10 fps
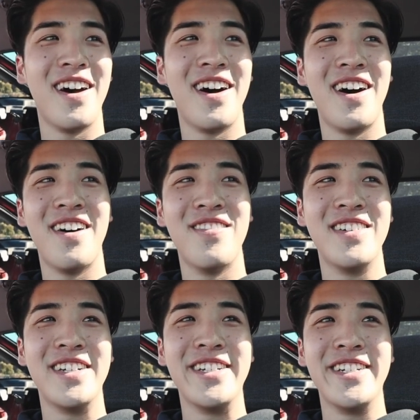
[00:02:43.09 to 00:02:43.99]

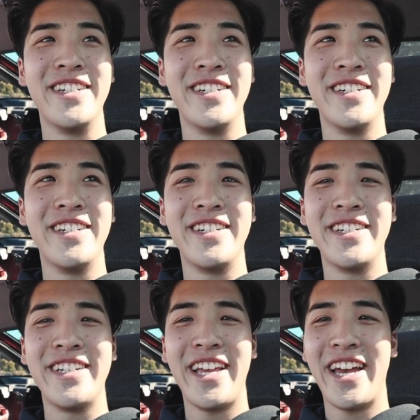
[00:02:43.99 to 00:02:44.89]

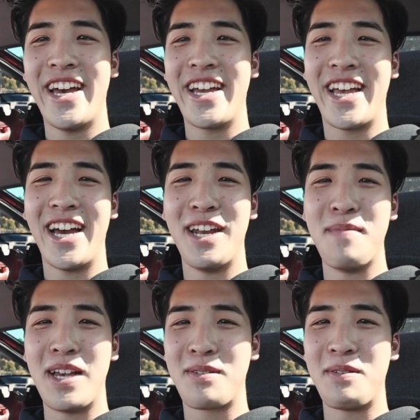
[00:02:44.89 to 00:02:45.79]
Um, yeah, it kind of
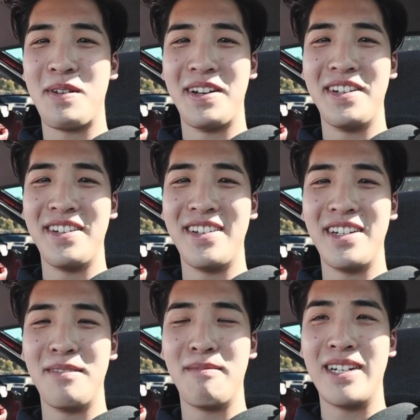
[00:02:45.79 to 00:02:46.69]
makes me want to do
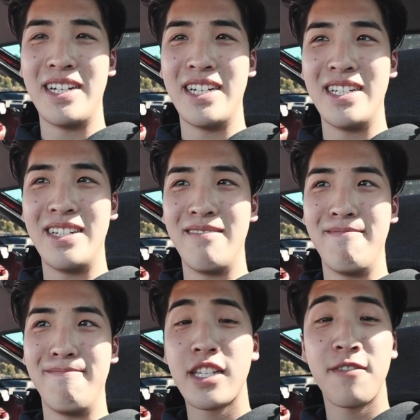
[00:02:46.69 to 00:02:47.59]
it, but
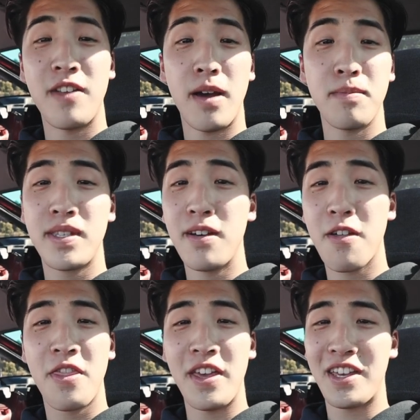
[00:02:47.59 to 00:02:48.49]
as of now, I'm still
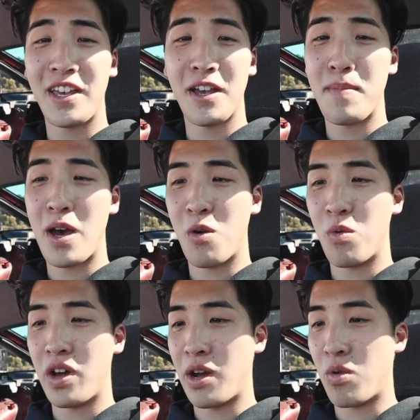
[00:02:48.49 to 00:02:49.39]
thinking about
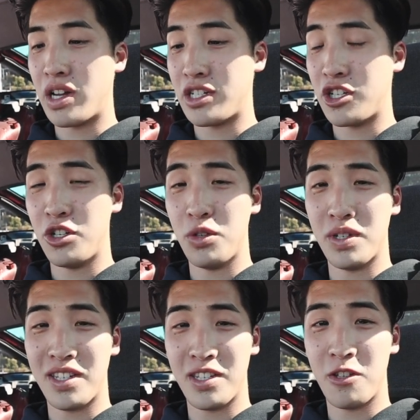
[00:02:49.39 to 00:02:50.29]
what I want to do
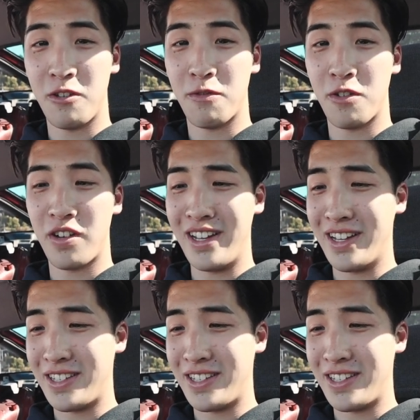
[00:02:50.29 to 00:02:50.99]
with this 240.